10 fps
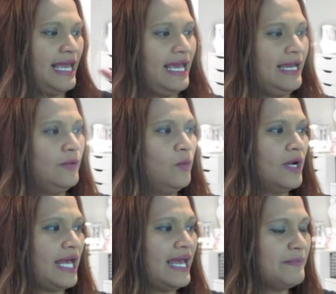And
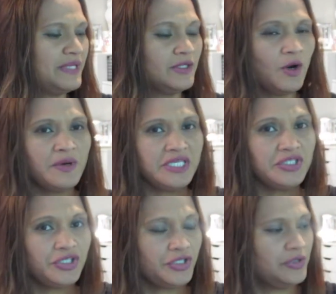what I have been going
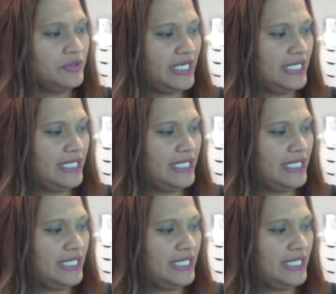to